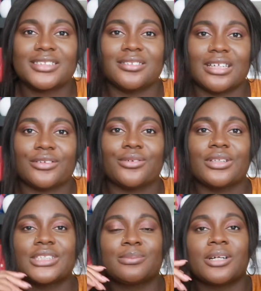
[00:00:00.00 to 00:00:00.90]
to get through
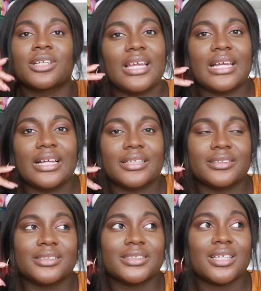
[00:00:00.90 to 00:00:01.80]
this book.
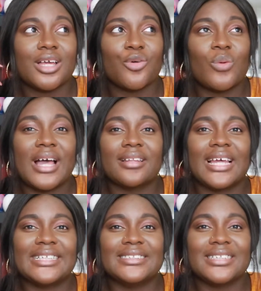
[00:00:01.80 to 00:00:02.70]
And while
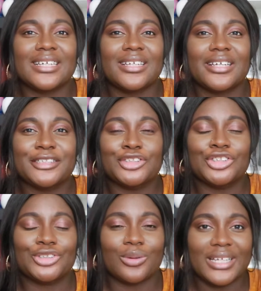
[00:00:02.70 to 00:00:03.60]
I did
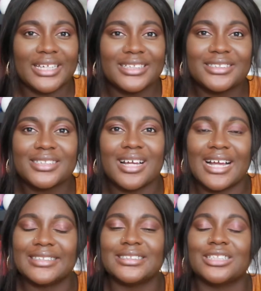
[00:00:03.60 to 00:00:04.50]
enjoy it,
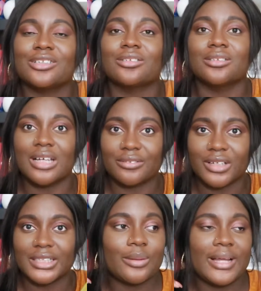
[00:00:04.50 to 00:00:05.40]
I didn't love
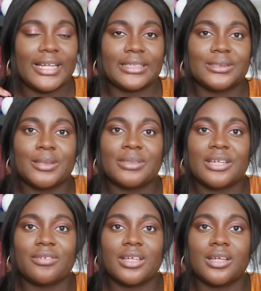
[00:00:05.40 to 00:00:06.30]
it. So I ended up
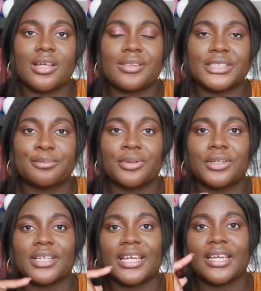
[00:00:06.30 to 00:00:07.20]
giving this
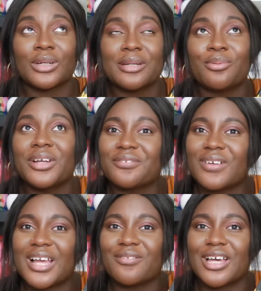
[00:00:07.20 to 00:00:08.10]
book
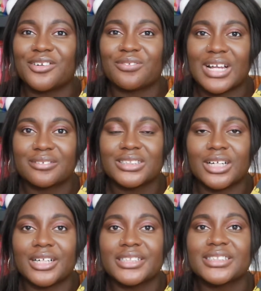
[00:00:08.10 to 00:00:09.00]
3.5 out of 5
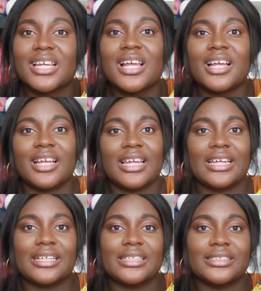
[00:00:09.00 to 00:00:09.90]
stars.
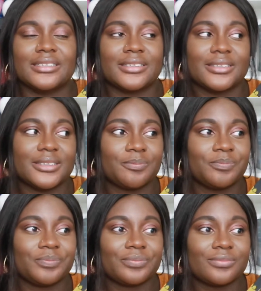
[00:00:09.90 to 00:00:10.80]
And
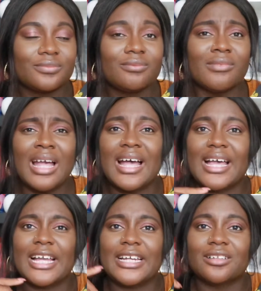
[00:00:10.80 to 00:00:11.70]

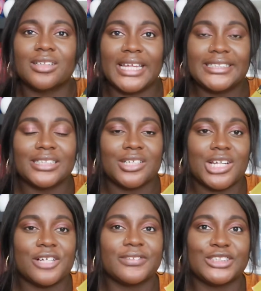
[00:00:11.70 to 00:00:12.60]
I liked it
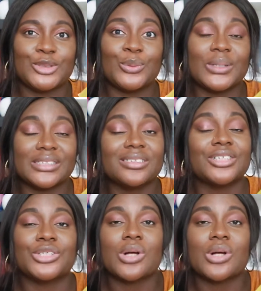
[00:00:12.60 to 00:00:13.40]
enough to continue